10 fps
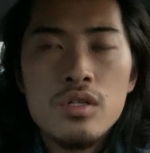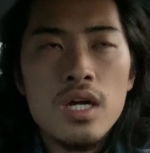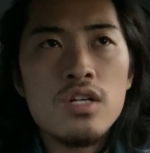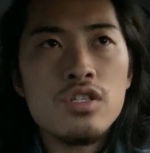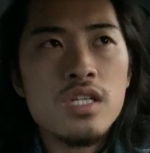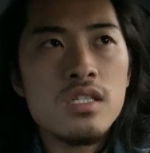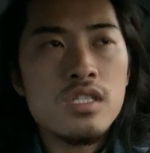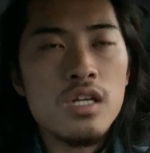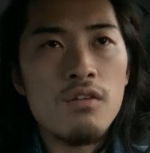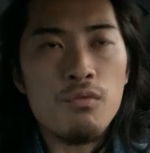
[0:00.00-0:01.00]

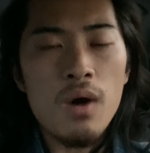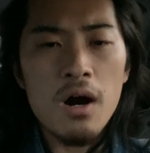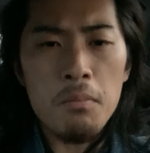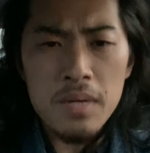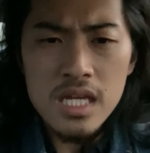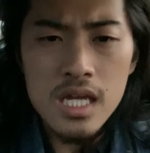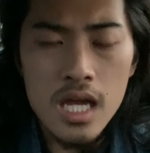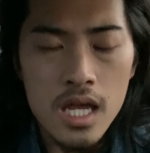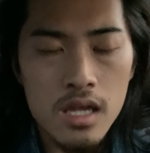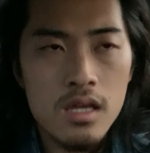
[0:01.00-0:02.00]

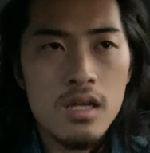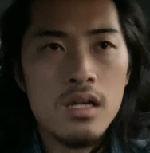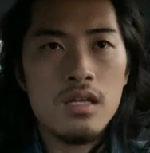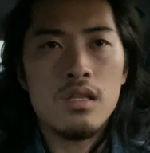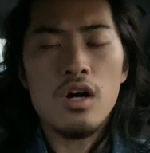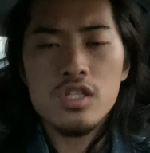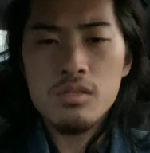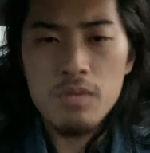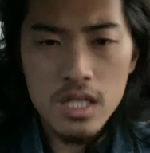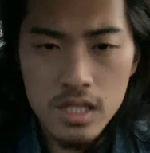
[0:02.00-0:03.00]
well-being.
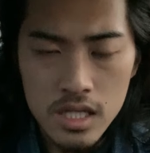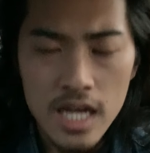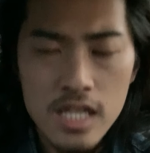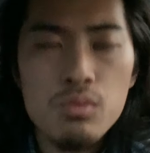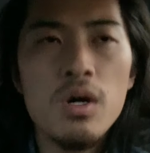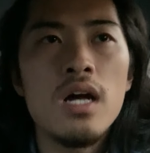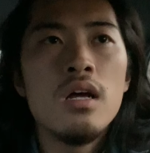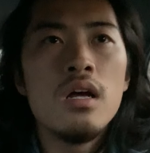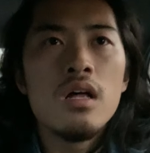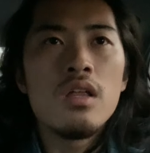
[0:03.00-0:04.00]
Ultimately, that's what
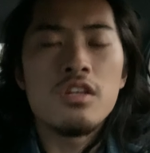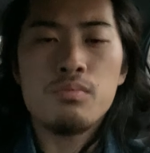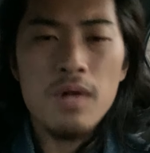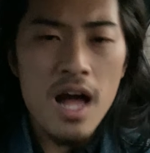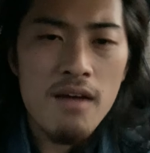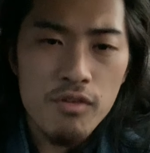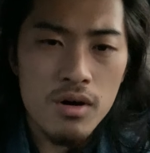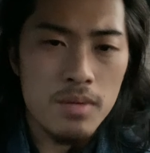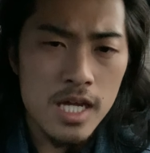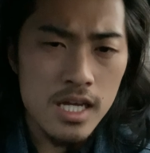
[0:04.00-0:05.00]
this
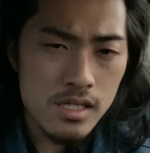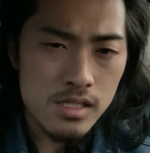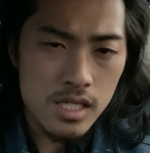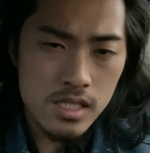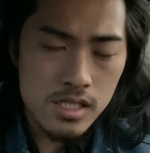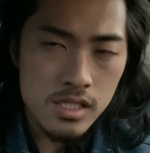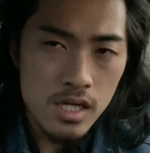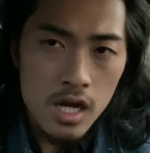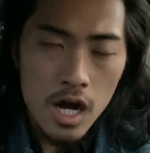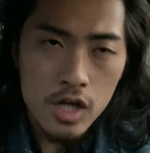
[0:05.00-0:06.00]
platform is. It's
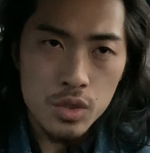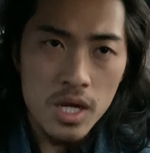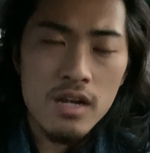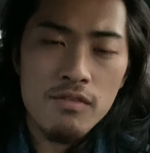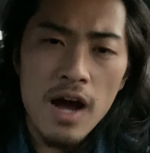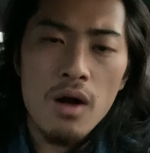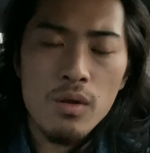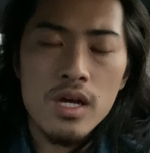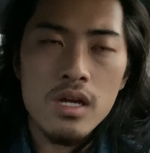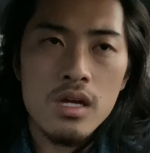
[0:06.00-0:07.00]
a creative
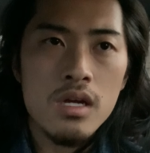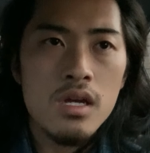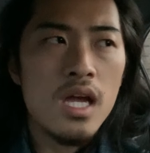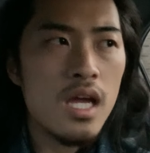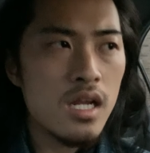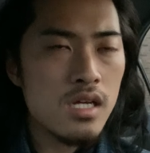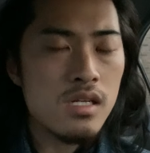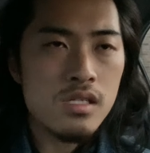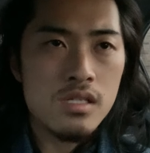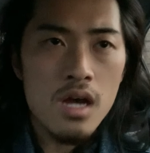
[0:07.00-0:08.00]
outlet. It
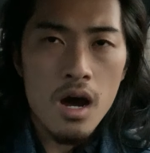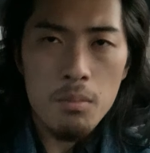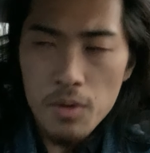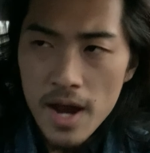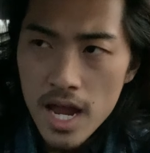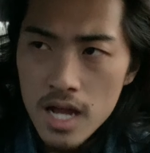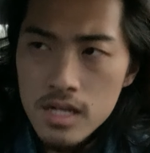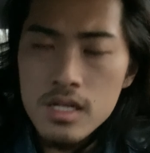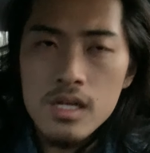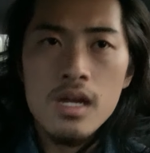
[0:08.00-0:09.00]
is a
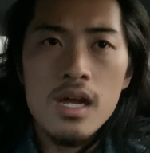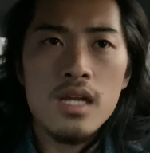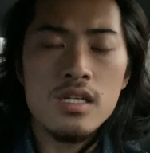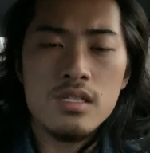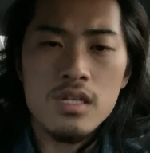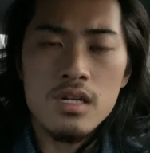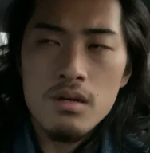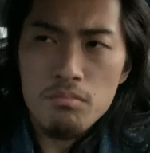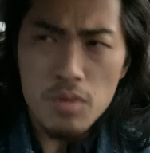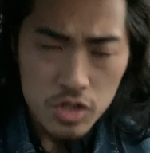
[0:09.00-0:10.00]
brand. It is
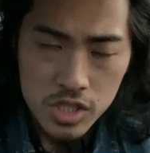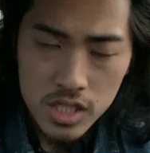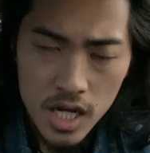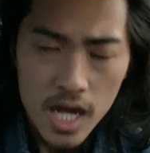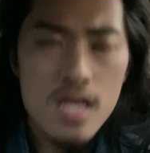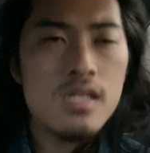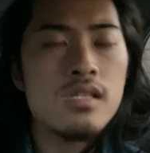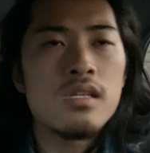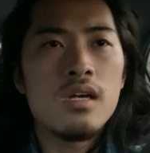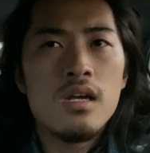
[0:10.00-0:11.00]
merchandise.